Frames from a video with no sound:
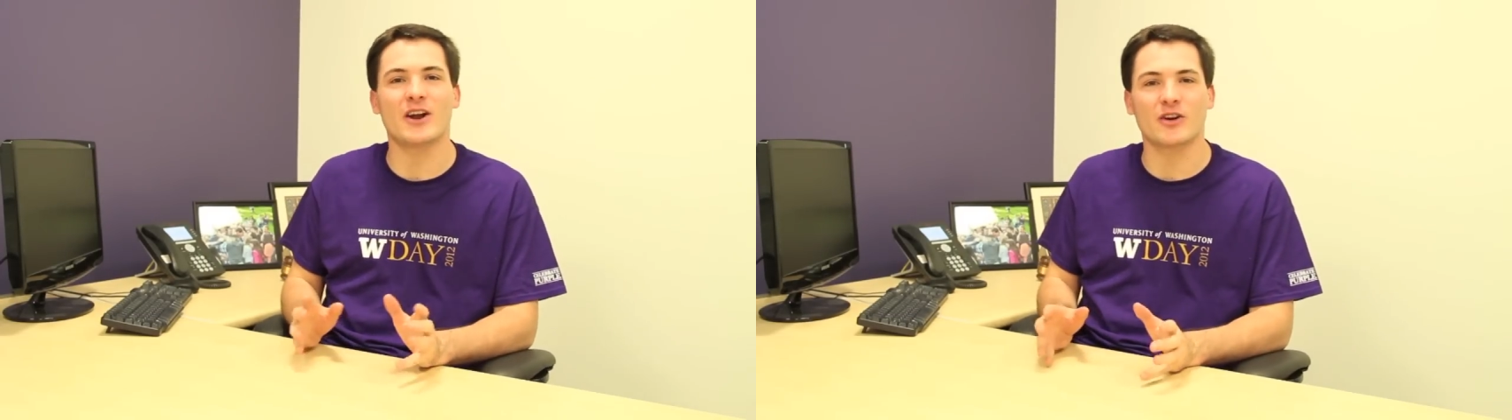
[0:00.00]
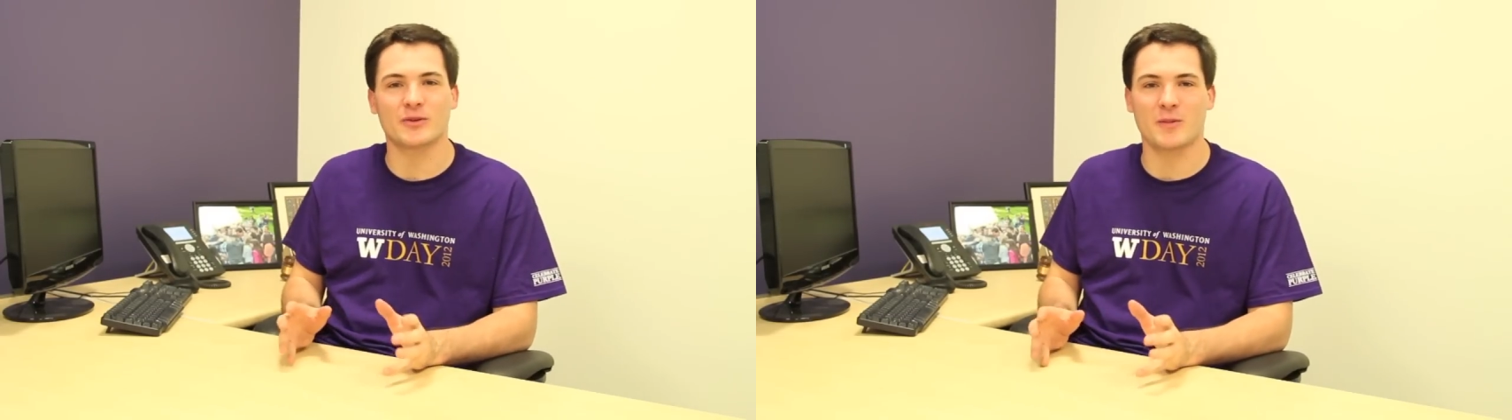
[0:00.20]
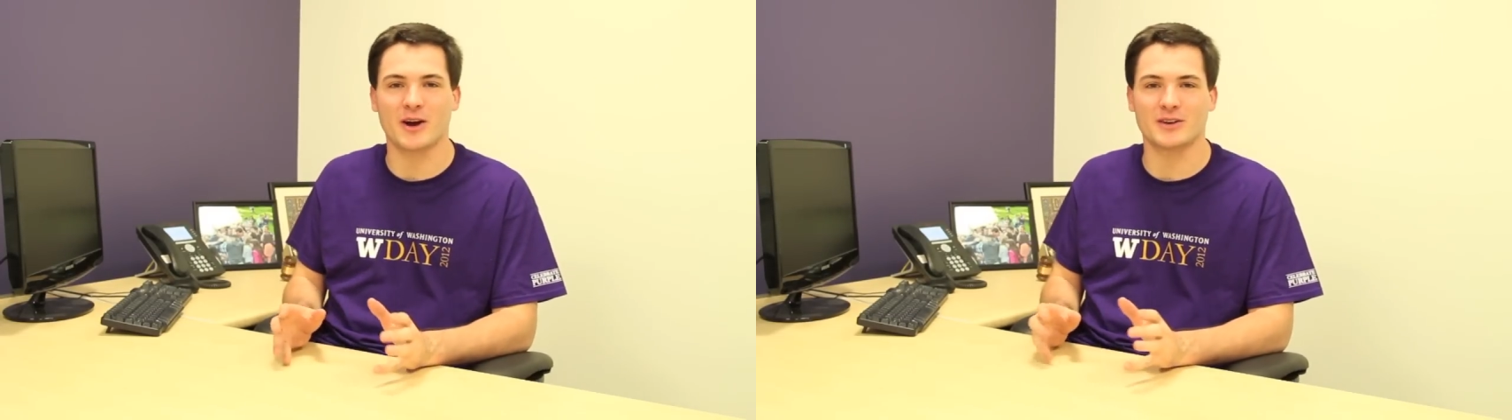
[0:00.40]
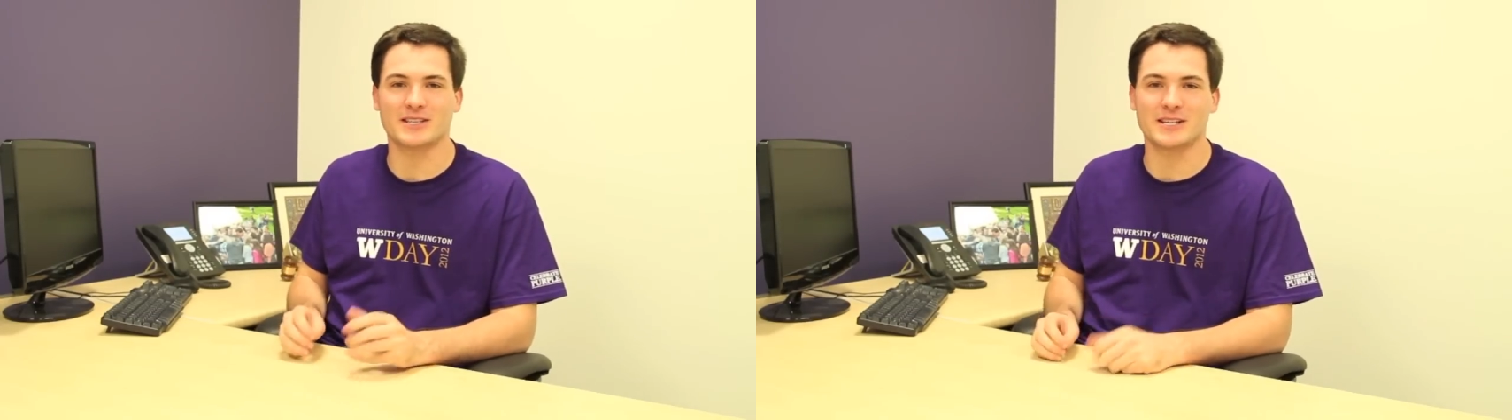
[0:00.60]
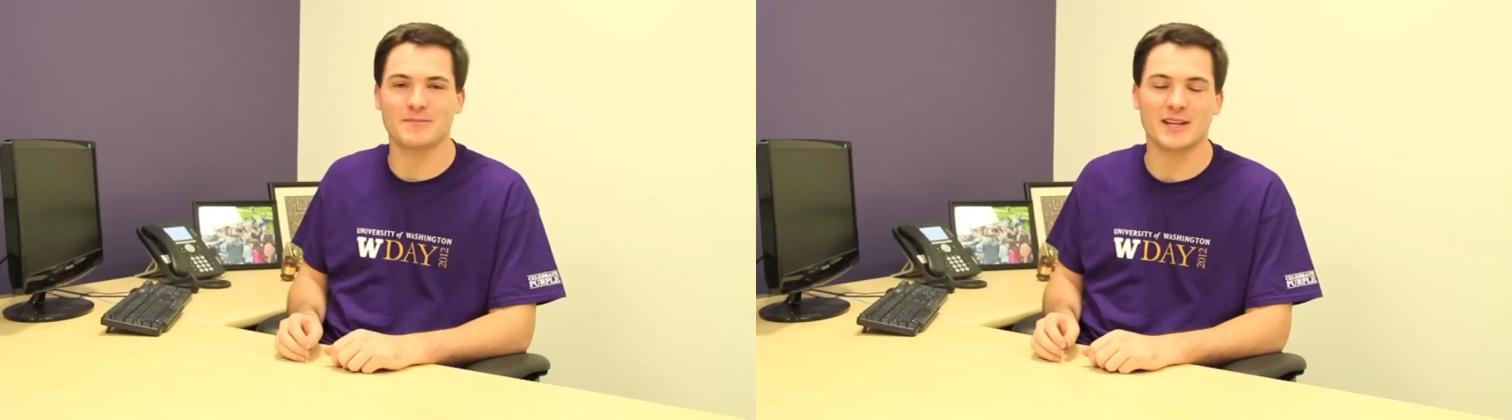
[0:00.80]
our
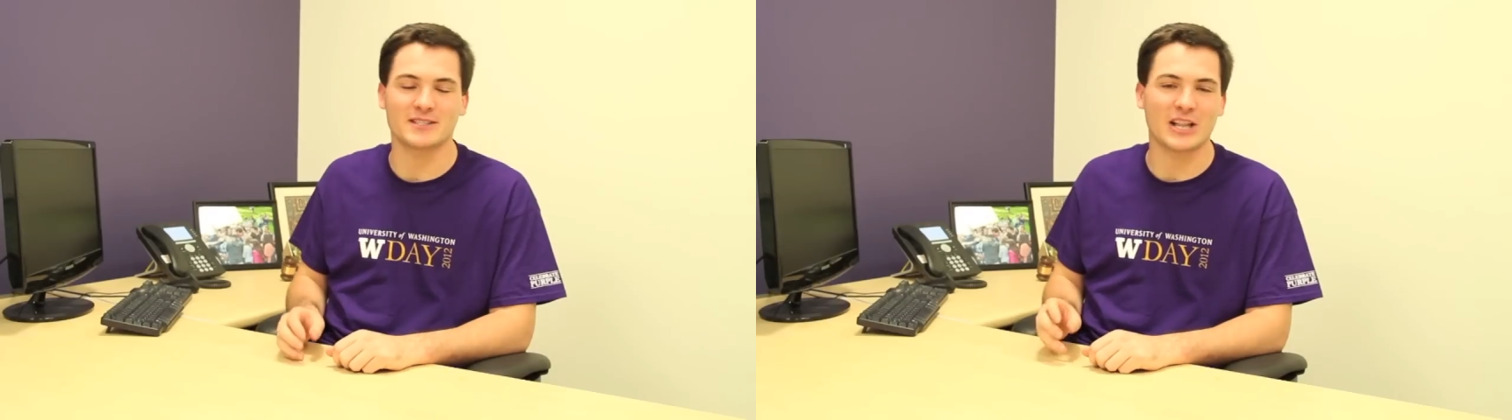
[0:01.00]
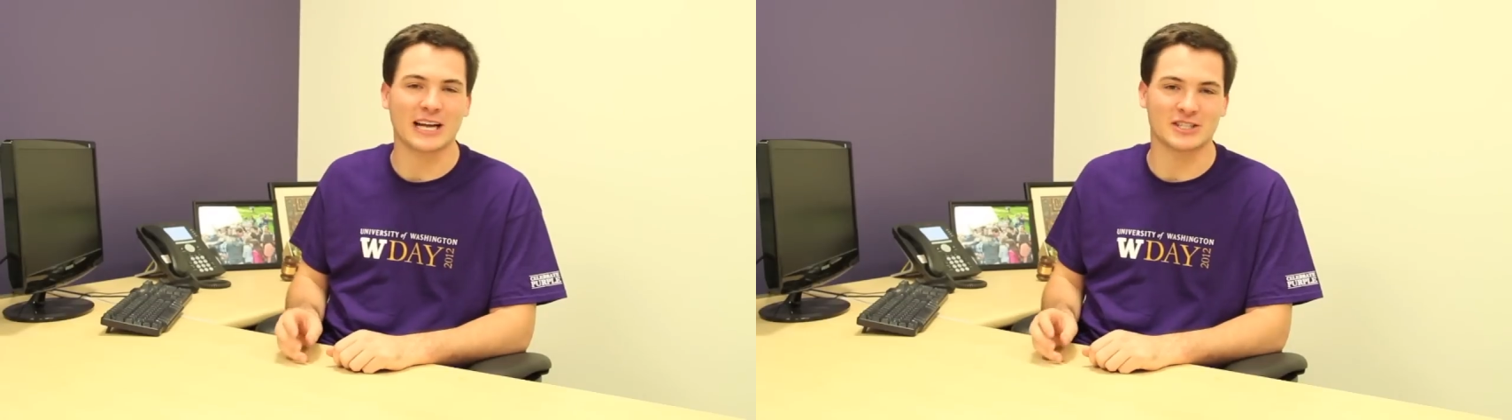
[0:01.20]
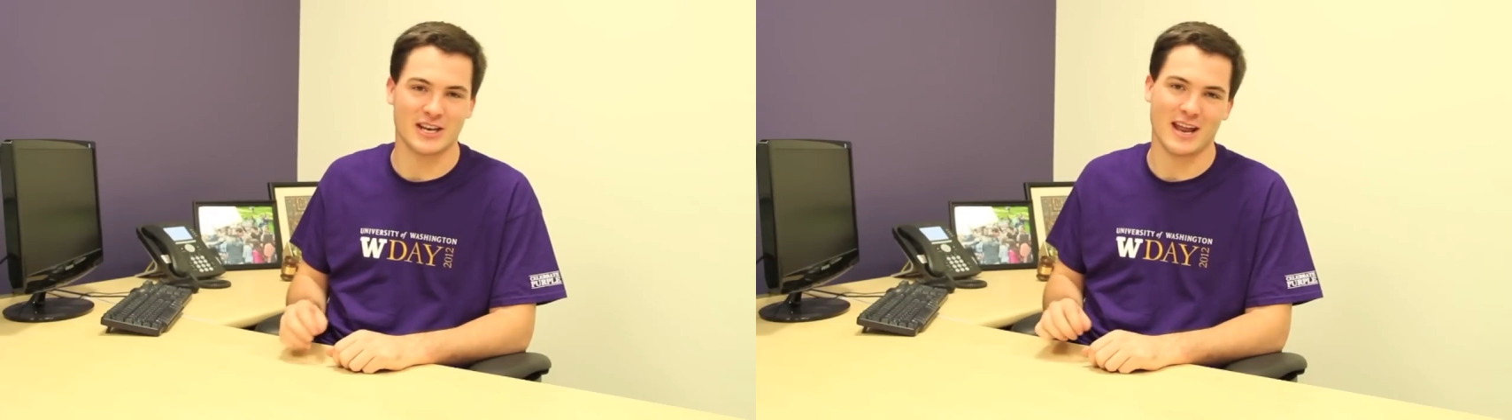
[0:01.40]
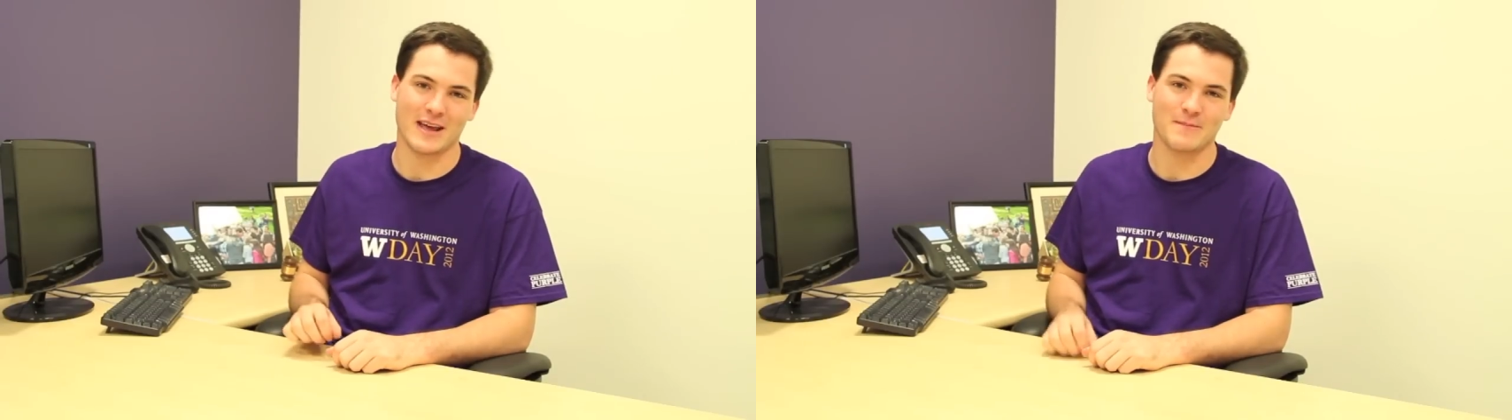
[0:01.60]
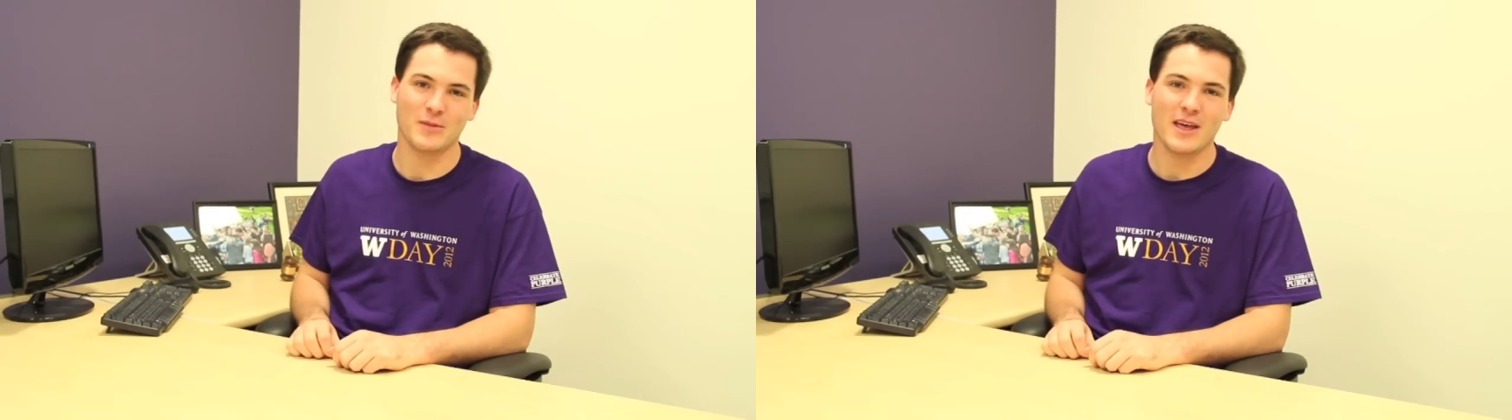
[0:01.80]
democracy. It's election
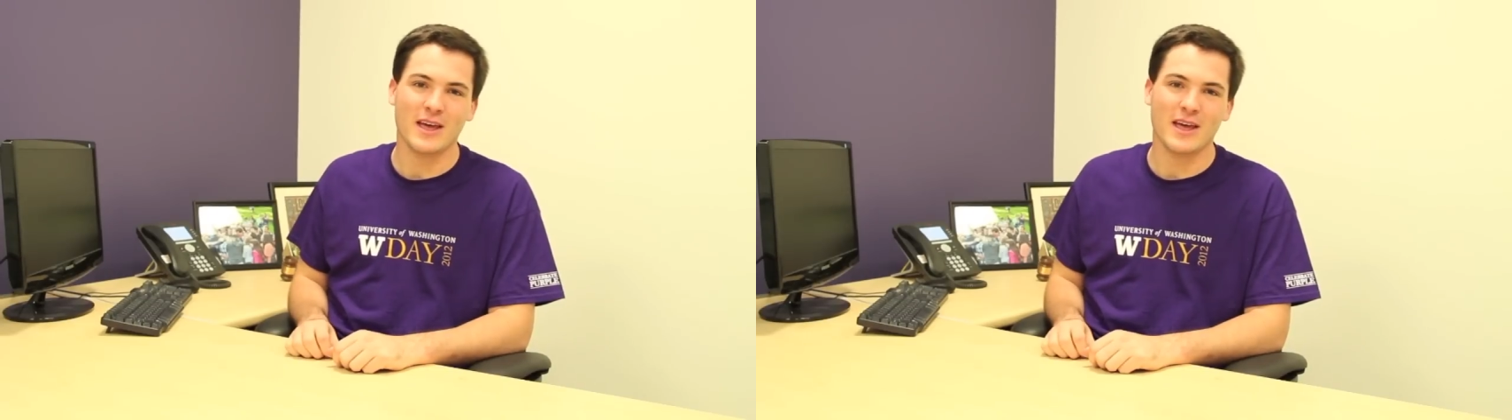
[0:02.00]
day.